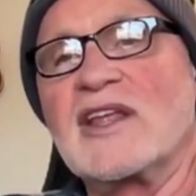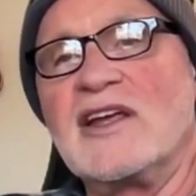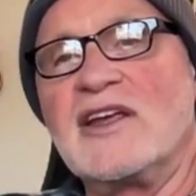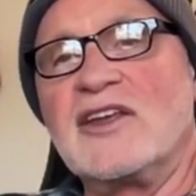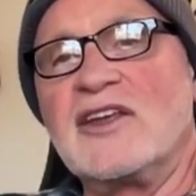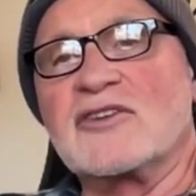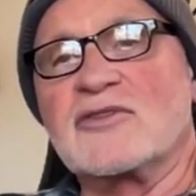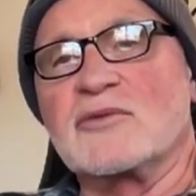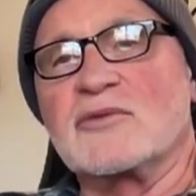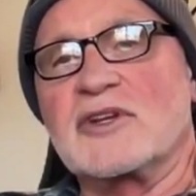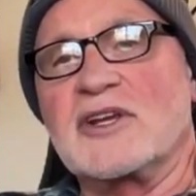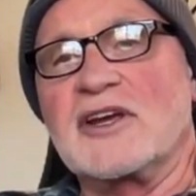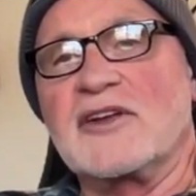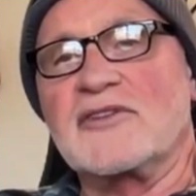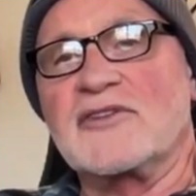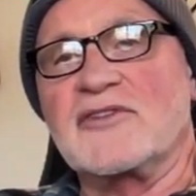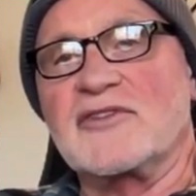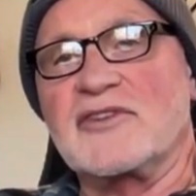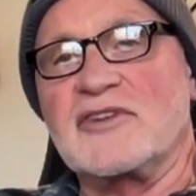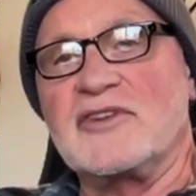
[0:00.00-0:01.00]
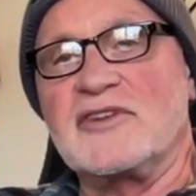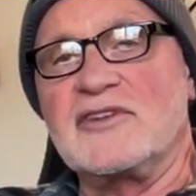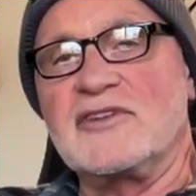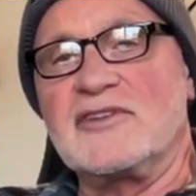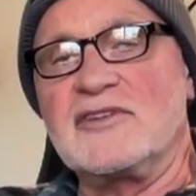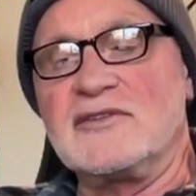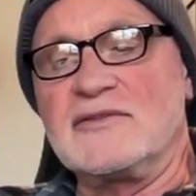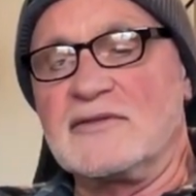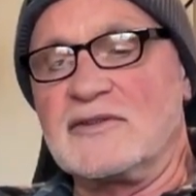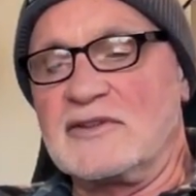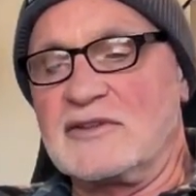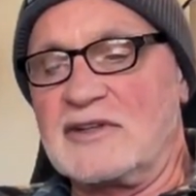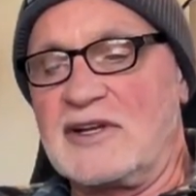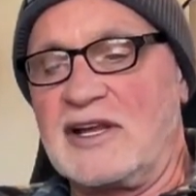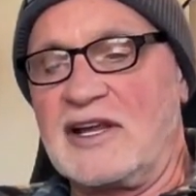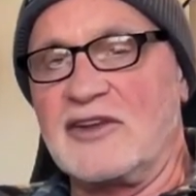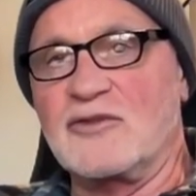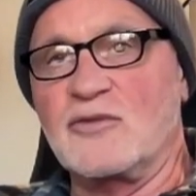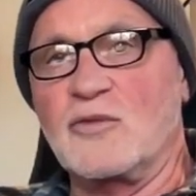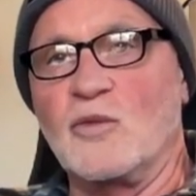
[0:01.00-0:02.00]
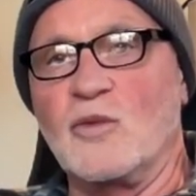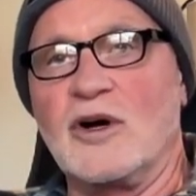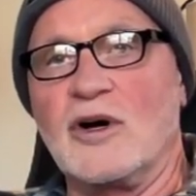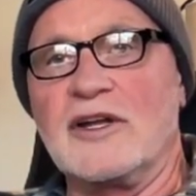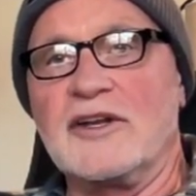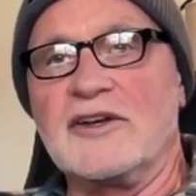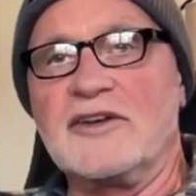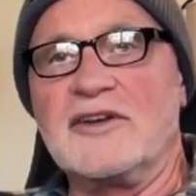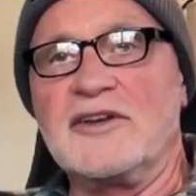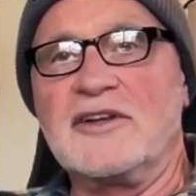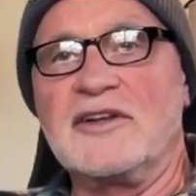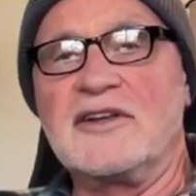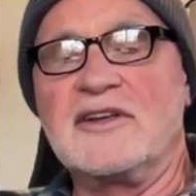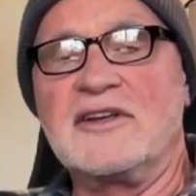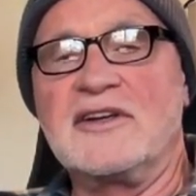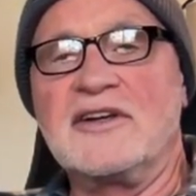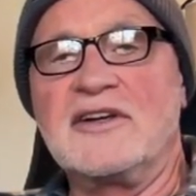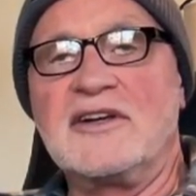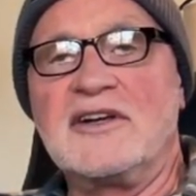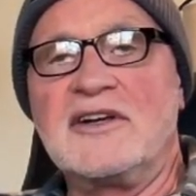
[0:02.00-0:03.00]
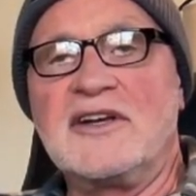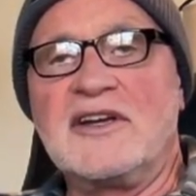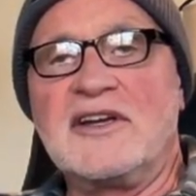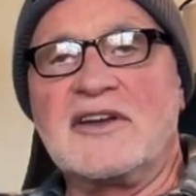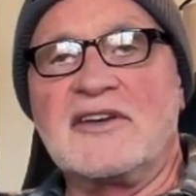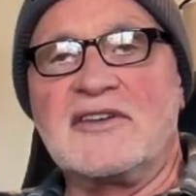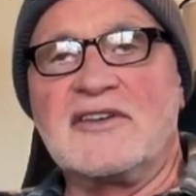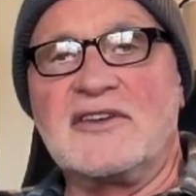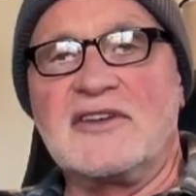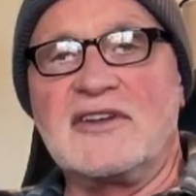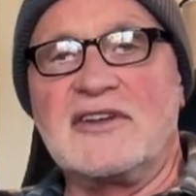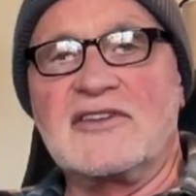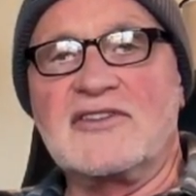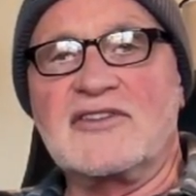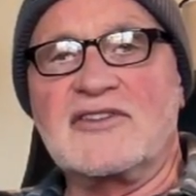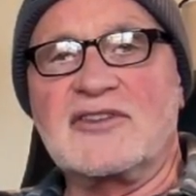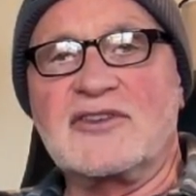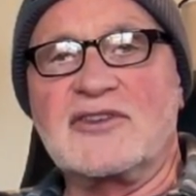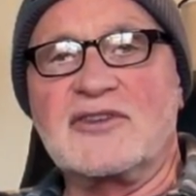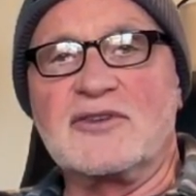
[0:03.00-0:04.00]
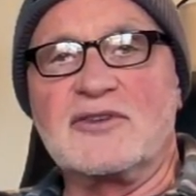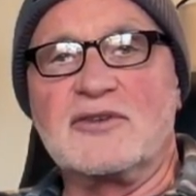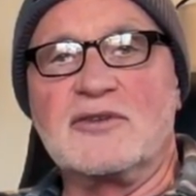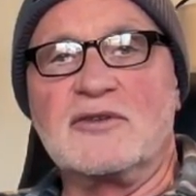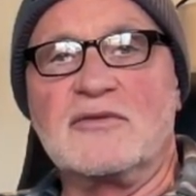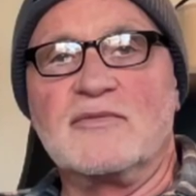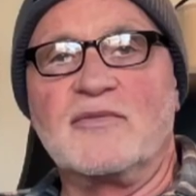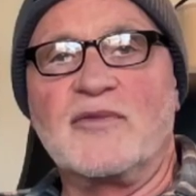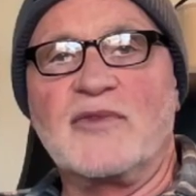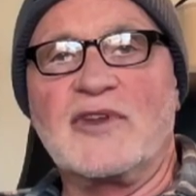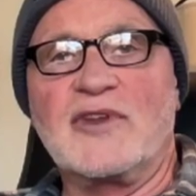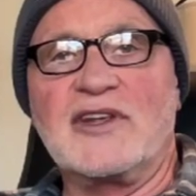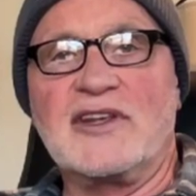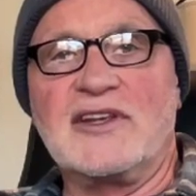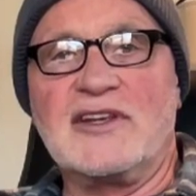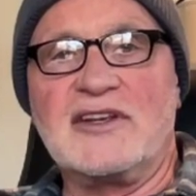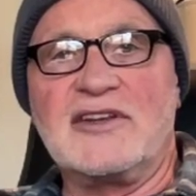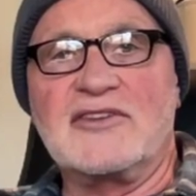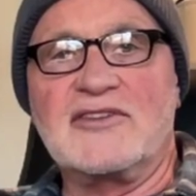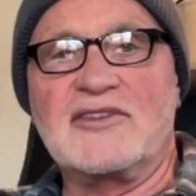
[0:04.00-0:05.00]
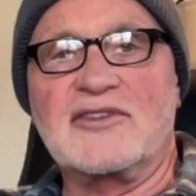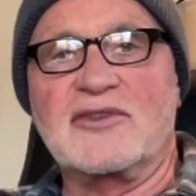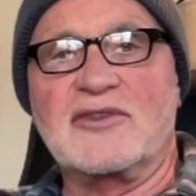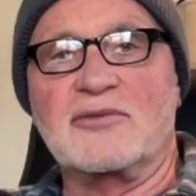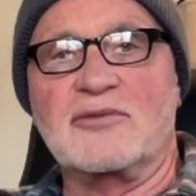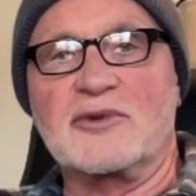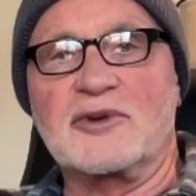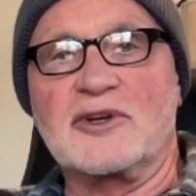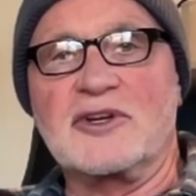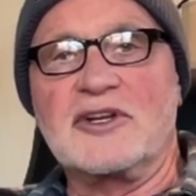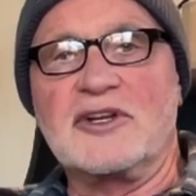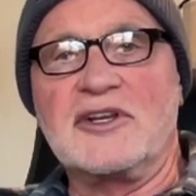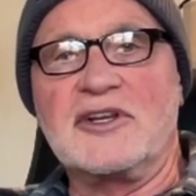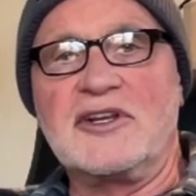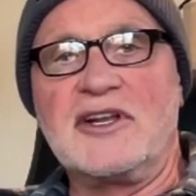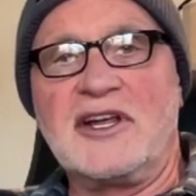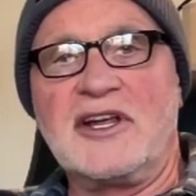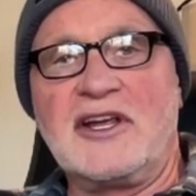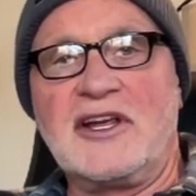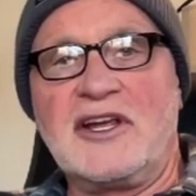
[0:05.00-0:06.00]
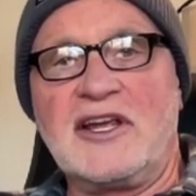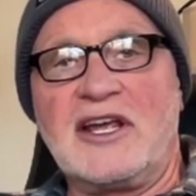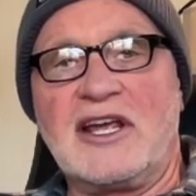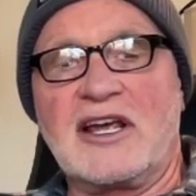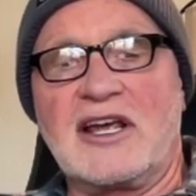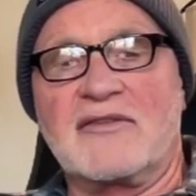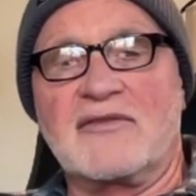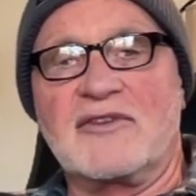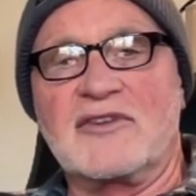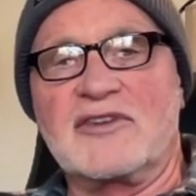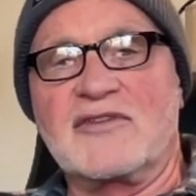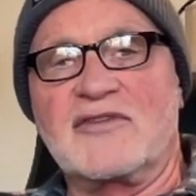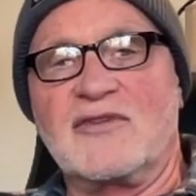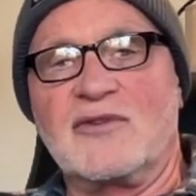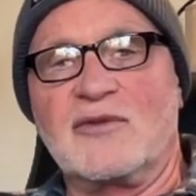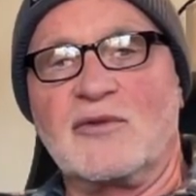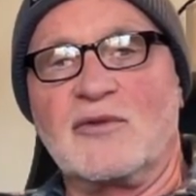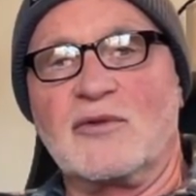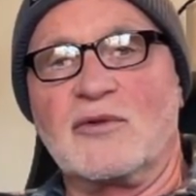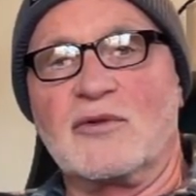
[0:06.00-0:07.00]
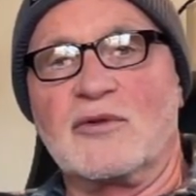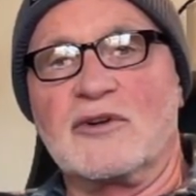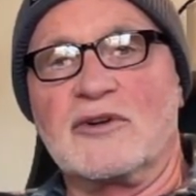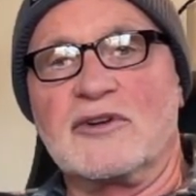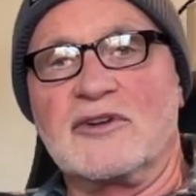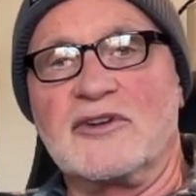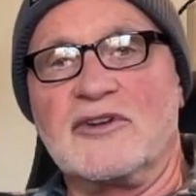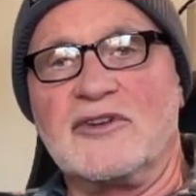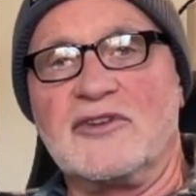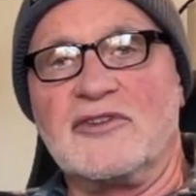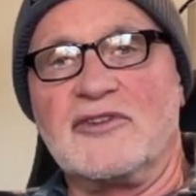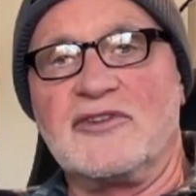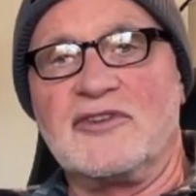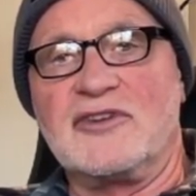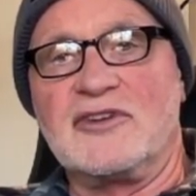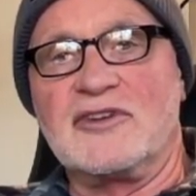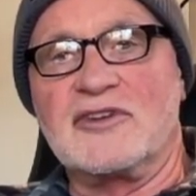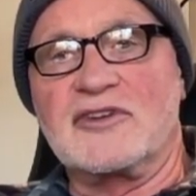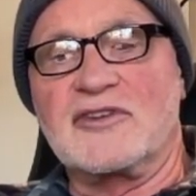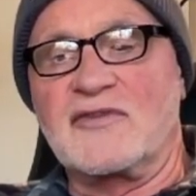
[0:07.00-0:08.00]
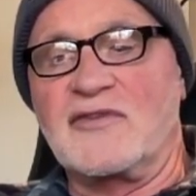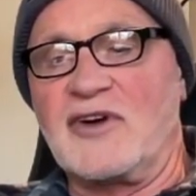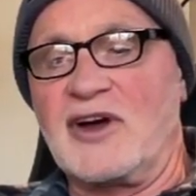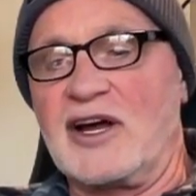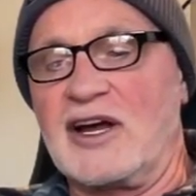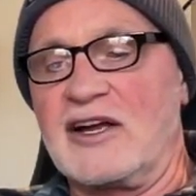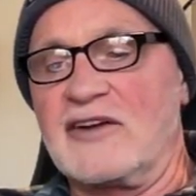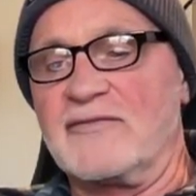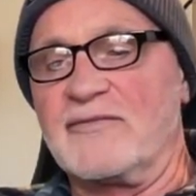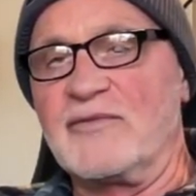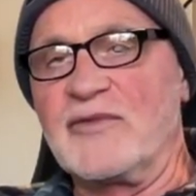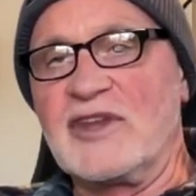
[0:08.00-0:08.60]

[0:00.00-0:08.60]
So we count C as 1, D is 2, E is 3, F is 4, G is 5.